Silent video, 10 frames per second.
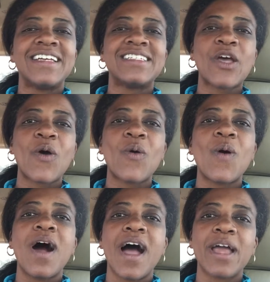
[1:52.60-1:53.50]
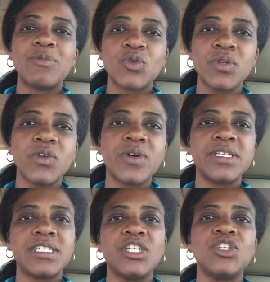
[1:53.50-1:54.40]
So I am truly going
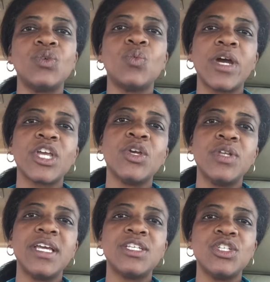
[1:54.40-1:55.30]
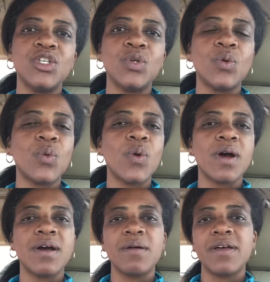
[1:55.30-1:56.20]
to teach you what you need to do
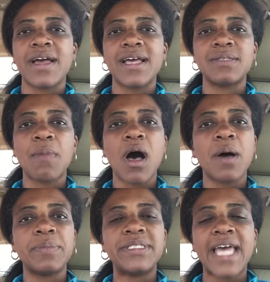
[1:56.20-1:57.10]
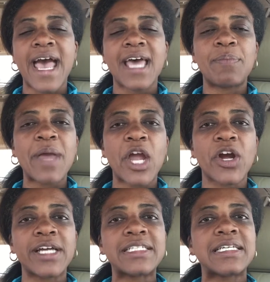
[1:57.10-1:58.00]
as mom, dad,
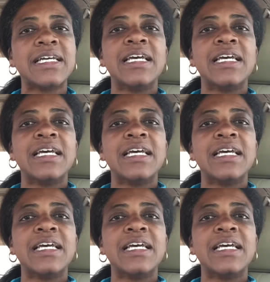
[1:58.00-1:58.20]
parent,